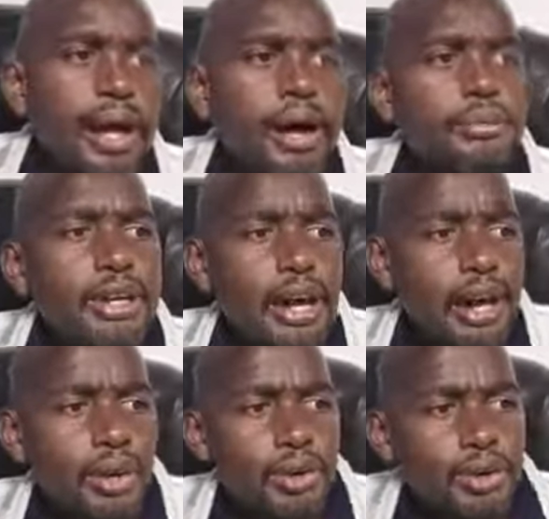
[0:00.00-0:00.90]
Come
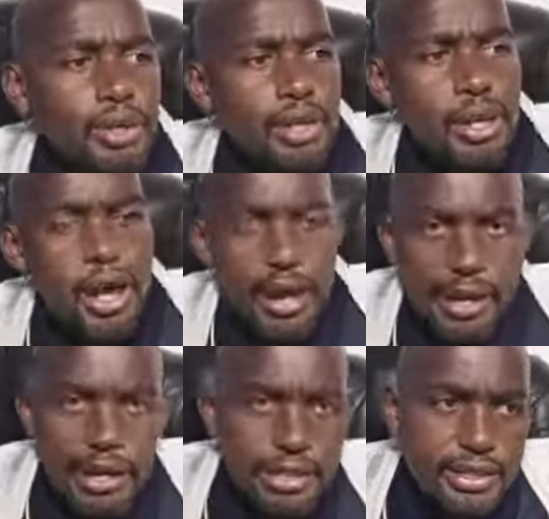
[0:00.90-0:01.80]
now,
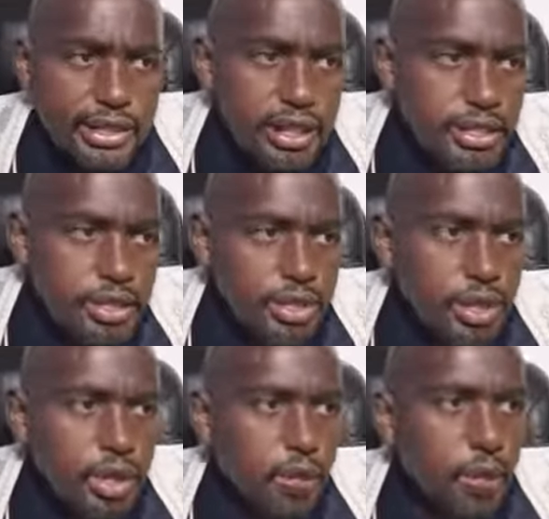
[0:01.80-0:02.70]
and let us
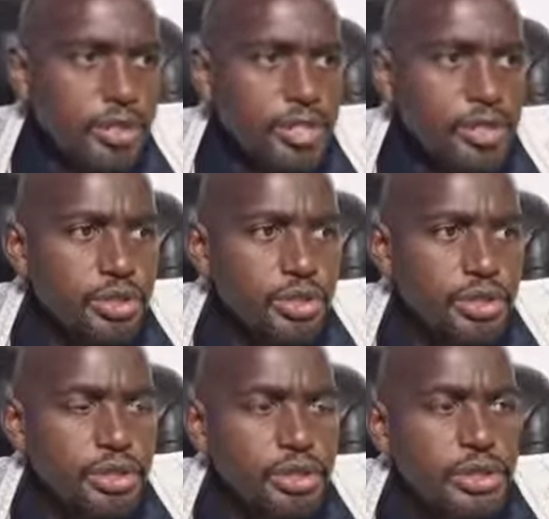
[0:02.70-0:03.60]
taste what is
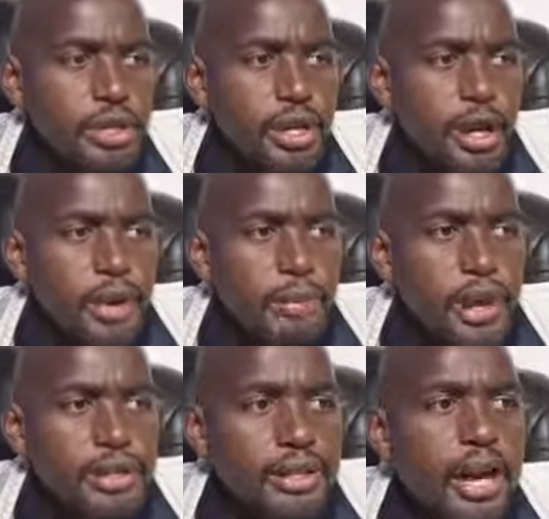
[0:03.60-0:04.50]
good.
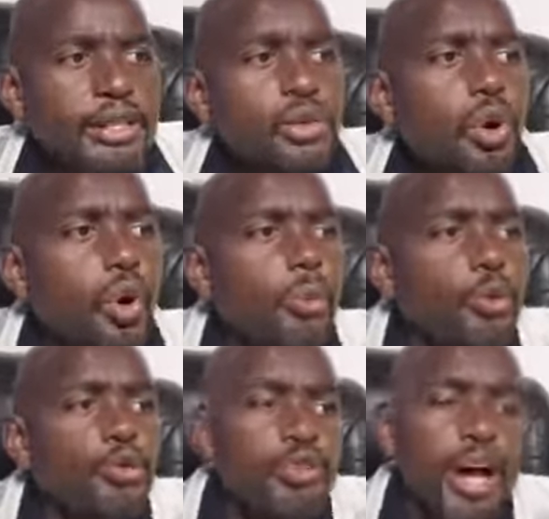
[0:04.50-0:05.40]
But that
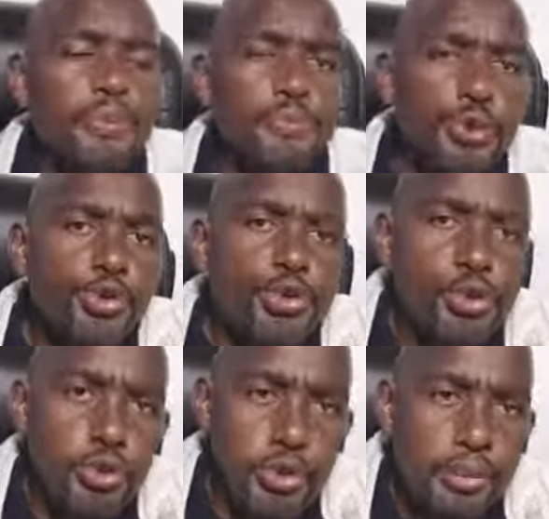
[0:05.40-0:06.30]
provide,
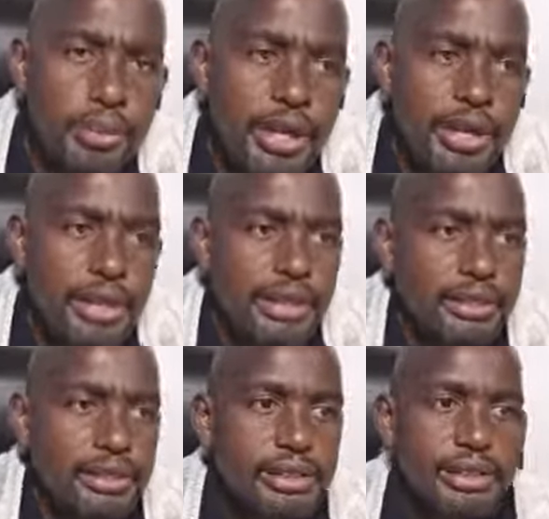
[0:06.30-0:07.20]
proved to be
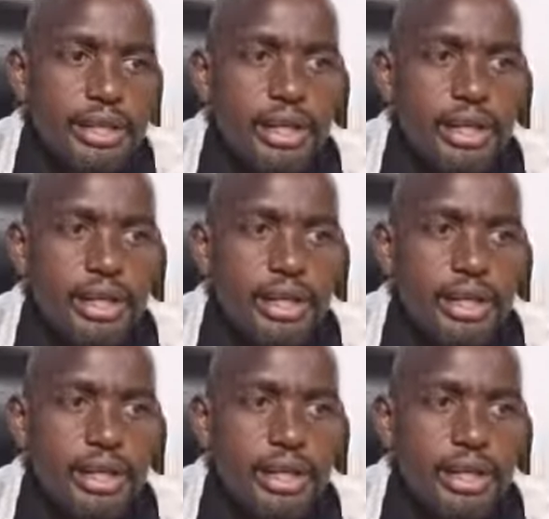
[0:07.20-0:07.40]
meaningless.